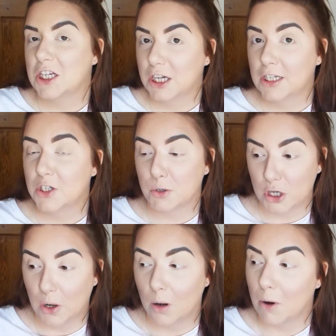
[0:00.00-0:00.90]
turn into a
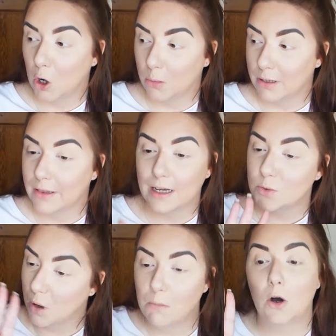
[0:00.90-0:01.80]
doll, I'm hoping. That's
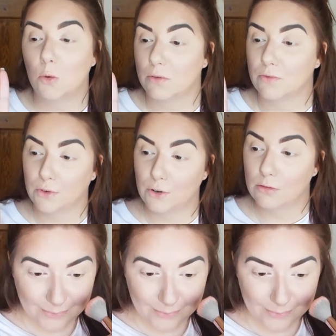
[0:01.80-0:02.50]
what I'm hoping for.